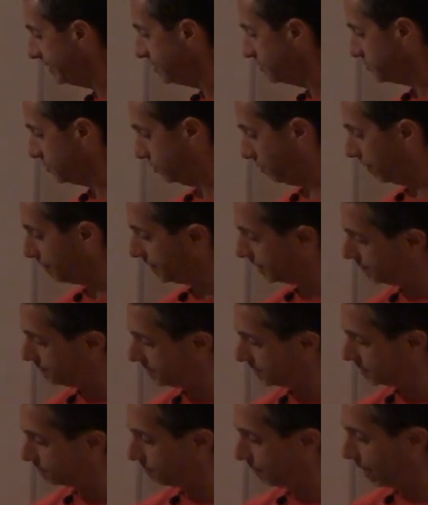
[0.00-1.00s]
So the way we come
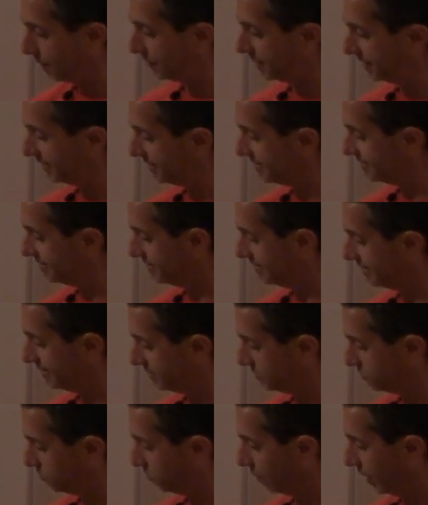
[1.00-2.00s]
into the property is
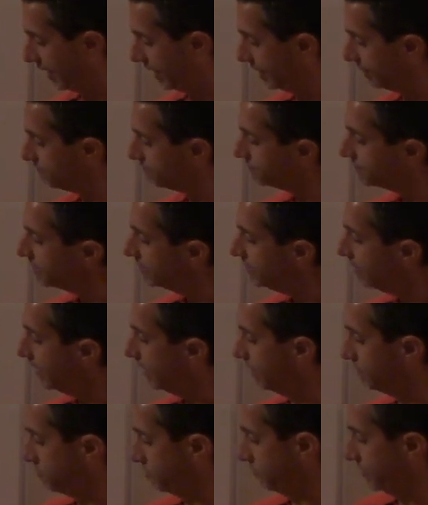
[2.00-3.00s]
this way.
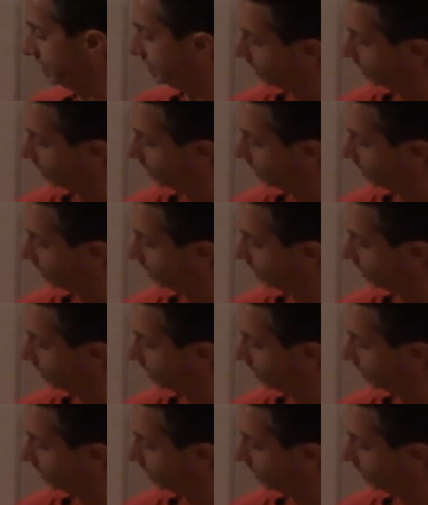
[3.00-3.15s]
Um, so we